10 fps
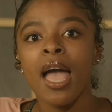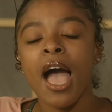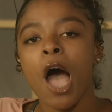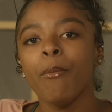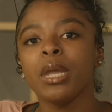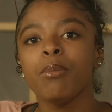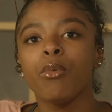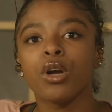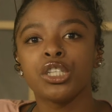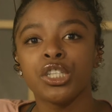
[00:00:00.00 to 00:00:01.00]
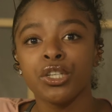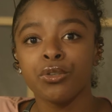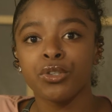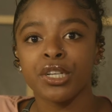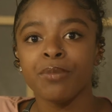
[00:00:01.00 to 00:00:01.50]
How many more
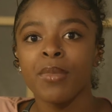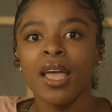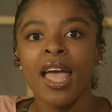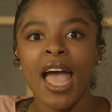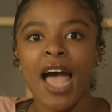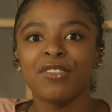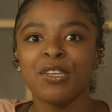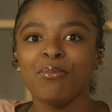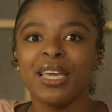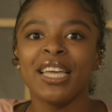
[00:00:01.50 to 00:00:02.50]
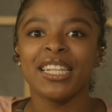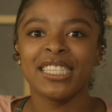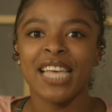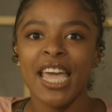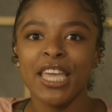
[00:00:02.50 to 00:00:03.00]
children have to be
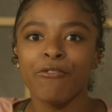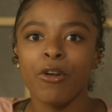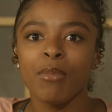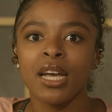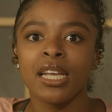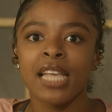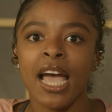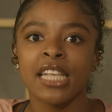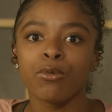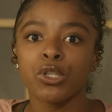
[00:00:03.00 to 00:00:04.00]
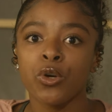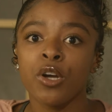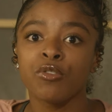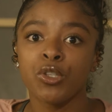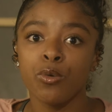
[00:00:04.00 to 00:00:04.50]
taken from us as a result of
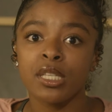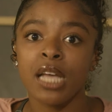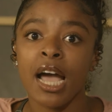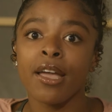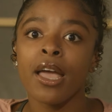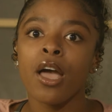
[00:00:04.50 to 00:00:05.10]
suicide